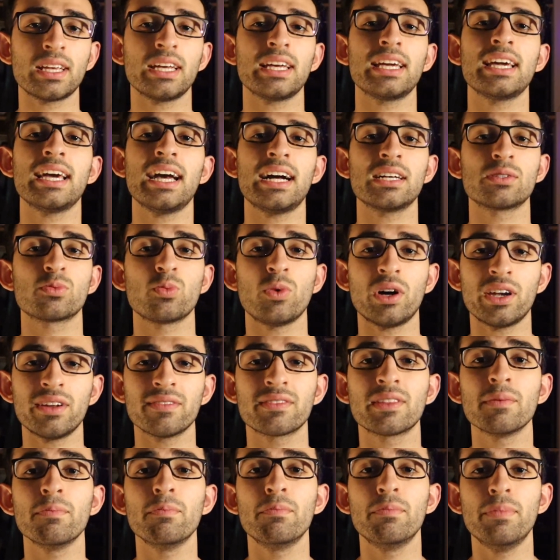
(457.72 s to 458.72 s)
it has one
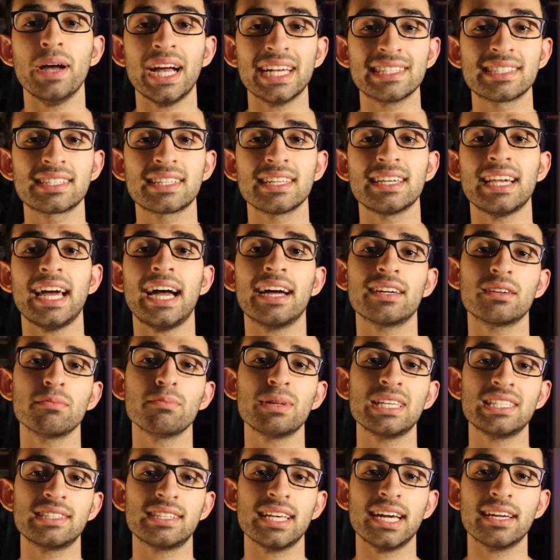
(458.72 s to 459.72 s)
of the best
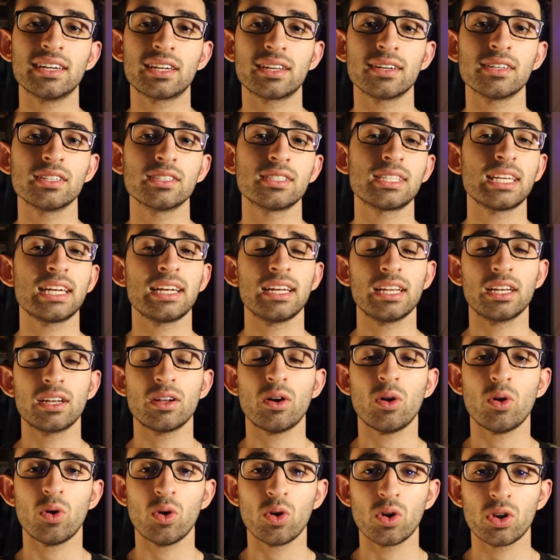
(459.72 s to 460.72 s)
anatomy centers in
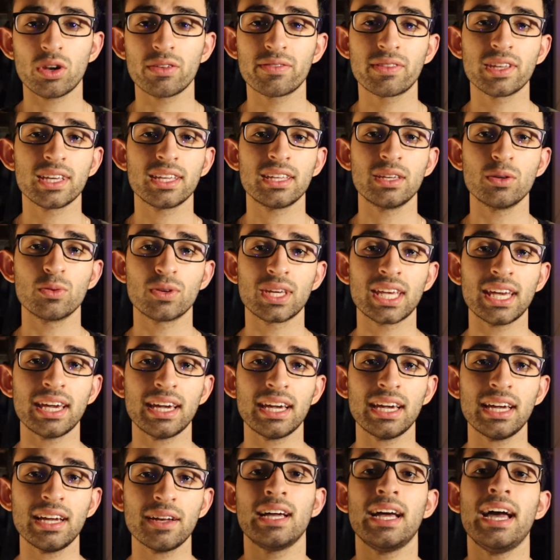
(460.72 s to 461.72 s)
all of the
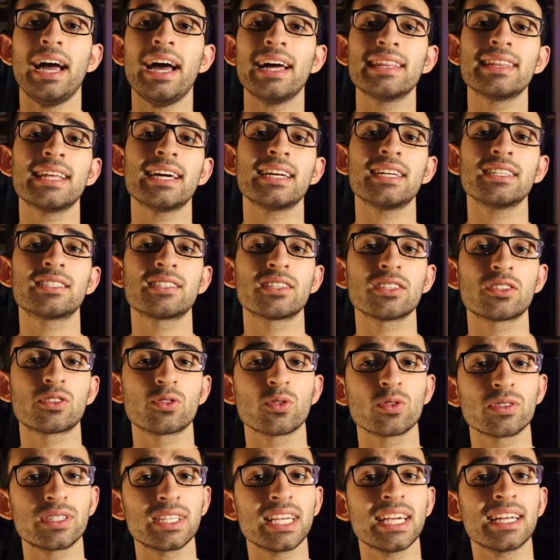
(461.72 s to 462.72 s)
UK, and then it's
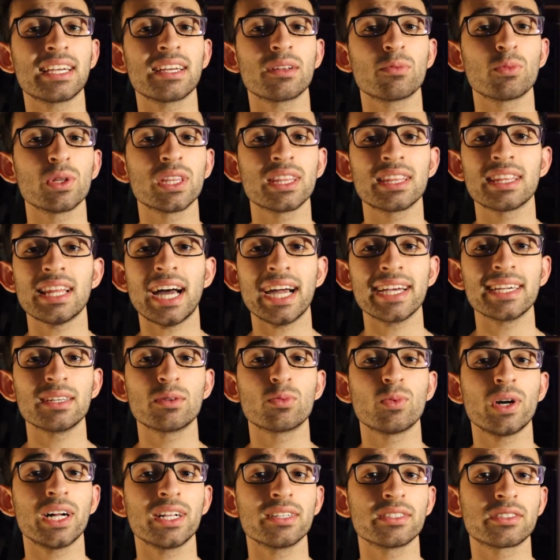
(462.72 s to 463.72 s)
associated with
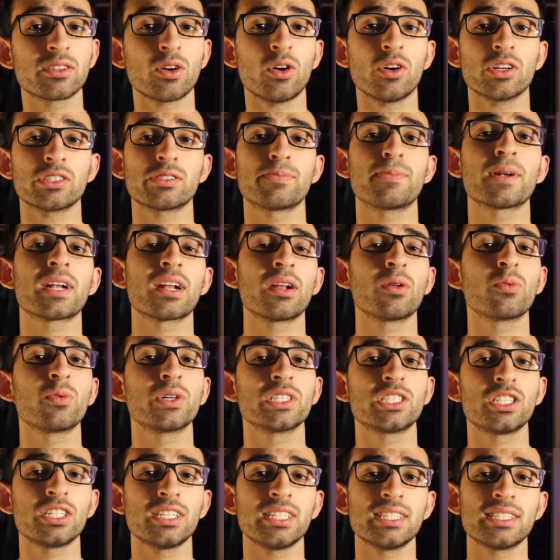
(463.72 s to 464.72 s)
Ninewells Hospital,
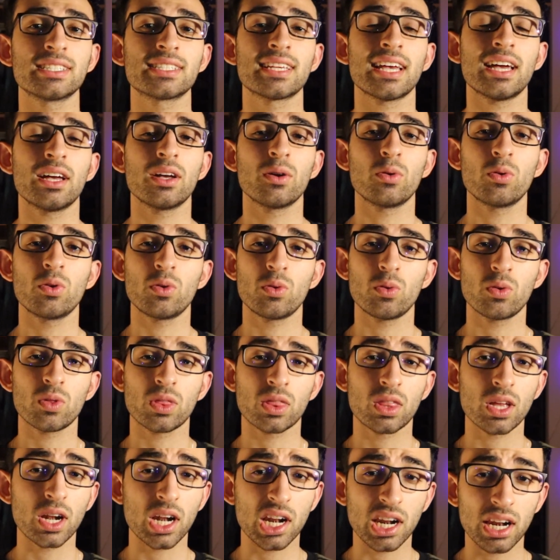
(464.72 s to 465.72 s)
which is
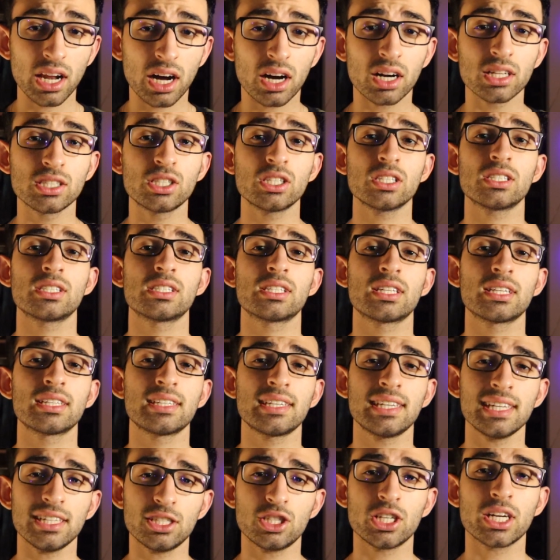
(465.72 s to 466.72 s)
the
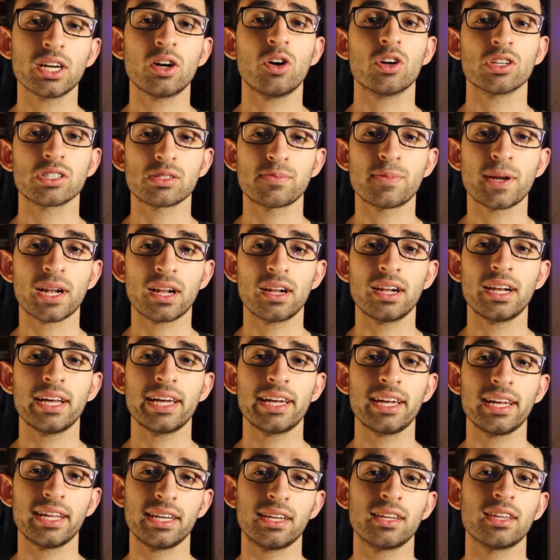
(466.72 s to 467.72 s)
largest teaching hospital
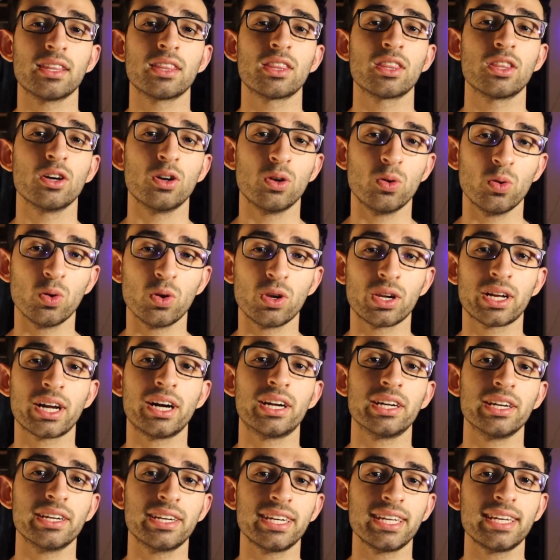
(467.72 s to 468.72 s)
in the whole
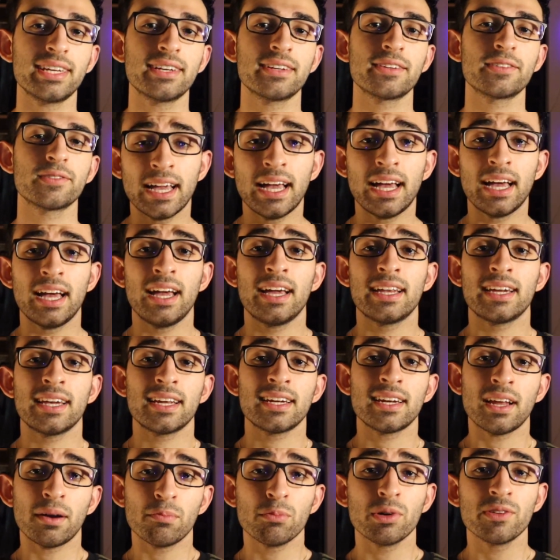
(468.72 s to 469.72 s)
country. And
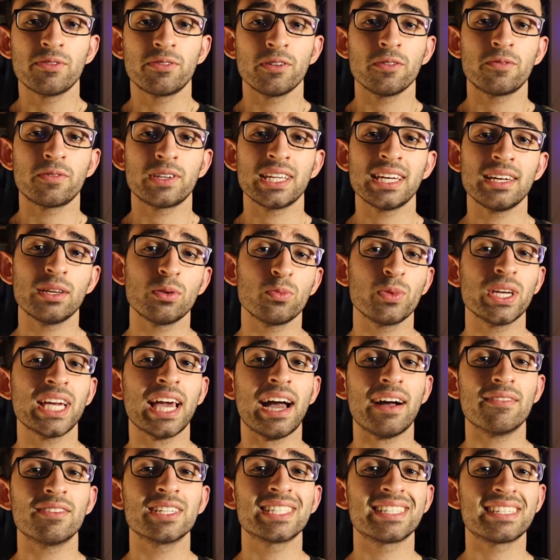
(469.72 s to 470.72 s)
at number 15, we
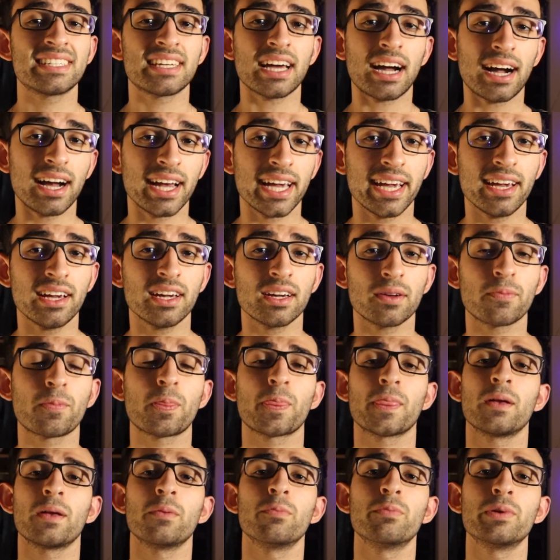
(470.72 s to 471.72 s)
have a tie
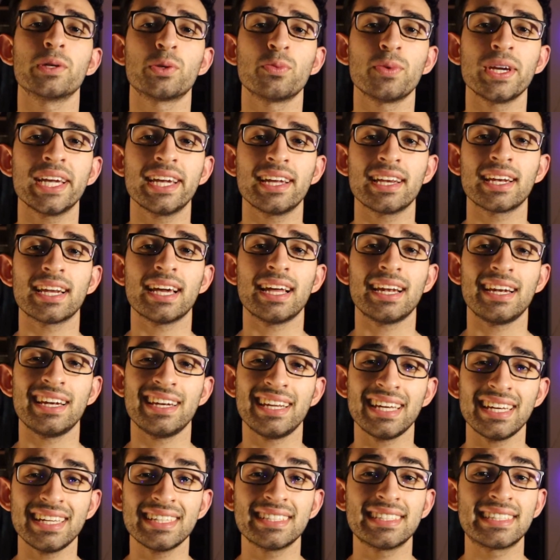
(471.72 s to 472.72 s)
between
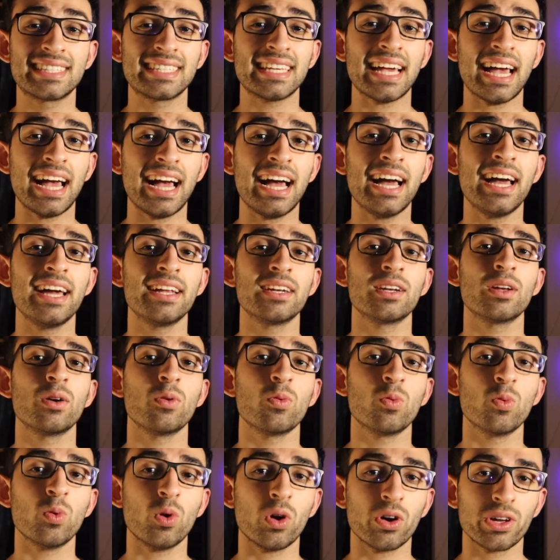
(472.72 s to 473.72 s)
Leeds and
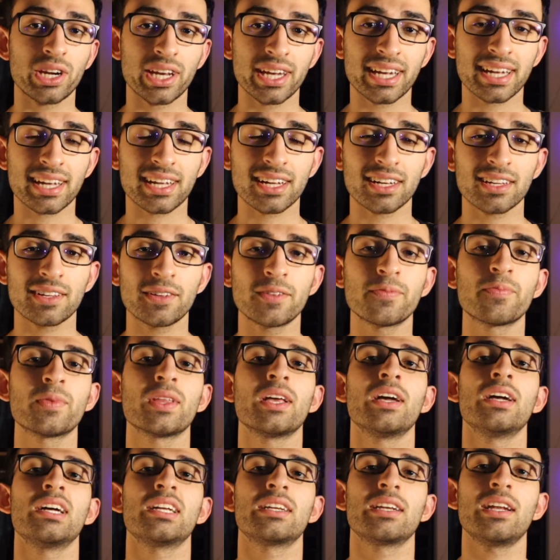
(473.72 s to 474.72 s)
Warwick.
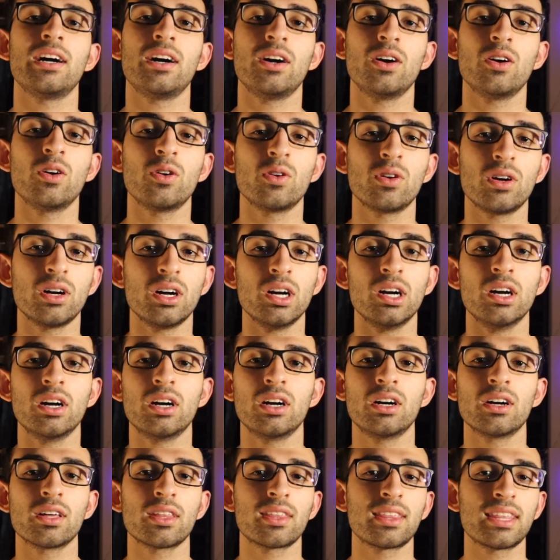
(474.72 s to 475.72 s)

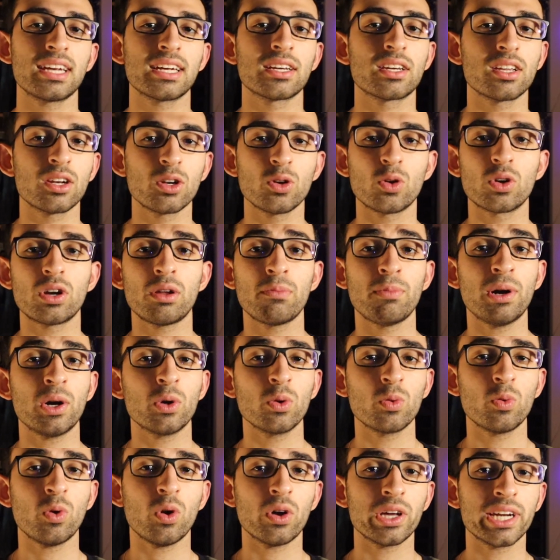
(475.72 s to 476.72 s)
Now, thing to note
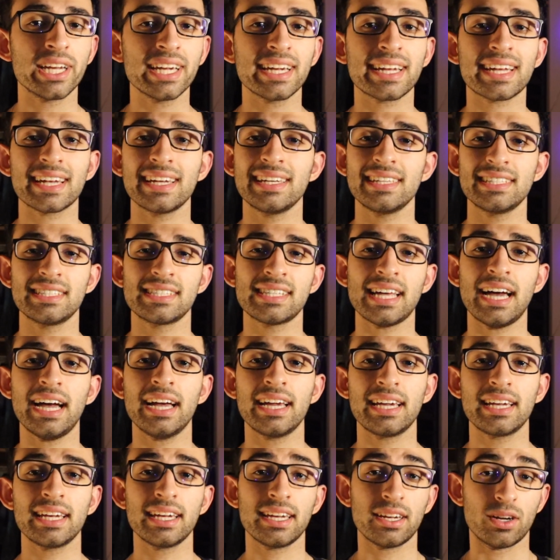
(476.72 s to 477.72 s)
about Warwick is
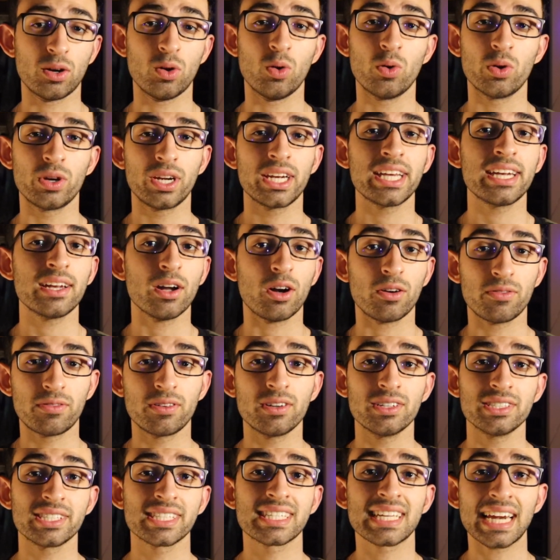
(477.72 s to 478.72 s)
that it only
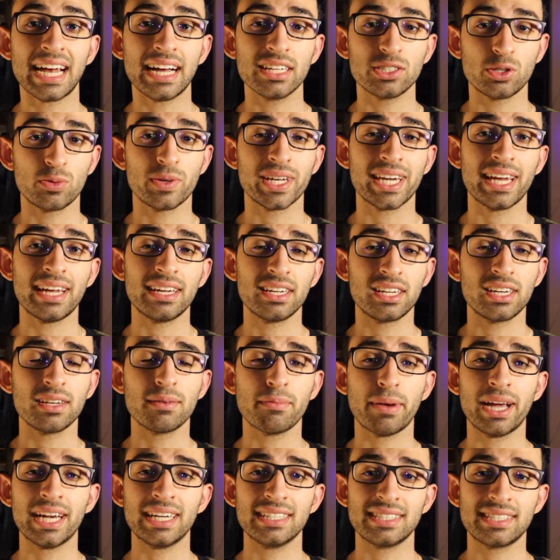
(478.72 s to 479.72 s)
offers graduate entry
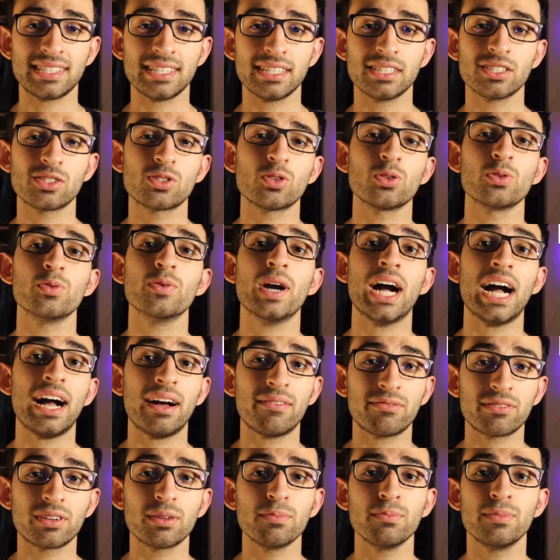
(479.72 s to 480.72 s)
medicine, so you
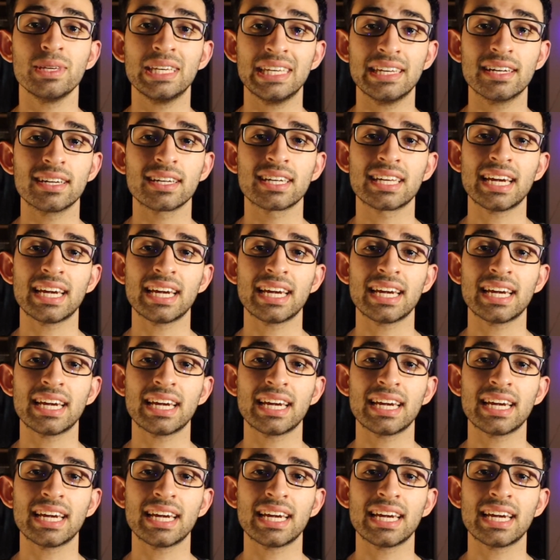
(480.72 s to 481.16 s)
have to be a